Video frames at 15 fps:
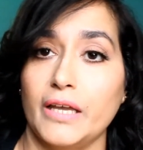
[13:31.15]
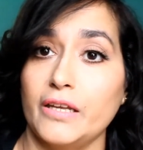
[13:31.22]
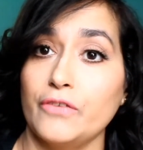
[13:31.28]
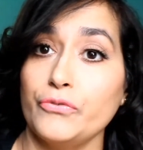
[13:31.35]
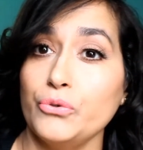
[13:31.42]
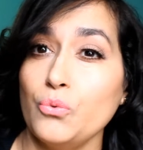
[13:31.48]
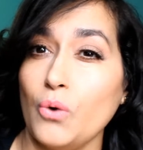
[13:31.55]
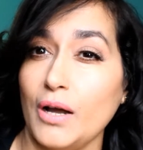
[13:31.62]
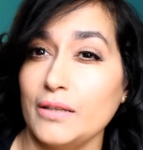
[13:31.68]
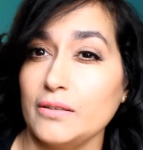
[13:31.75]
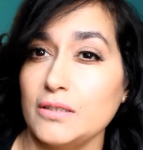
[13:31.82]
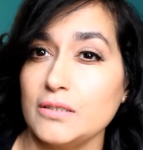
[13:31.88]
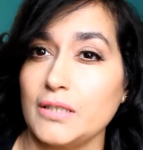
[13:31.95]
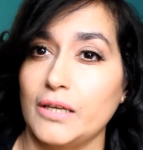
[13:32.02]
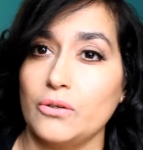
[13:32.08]
And if you want
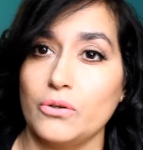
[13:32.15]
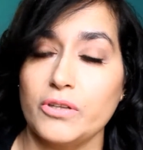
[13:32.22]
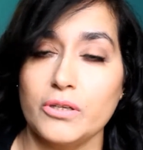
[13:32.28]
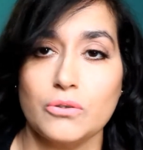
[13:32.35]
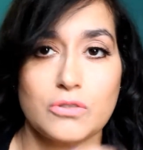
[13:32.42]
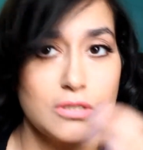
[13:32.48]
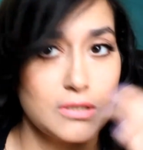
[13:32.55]
this, I know they don't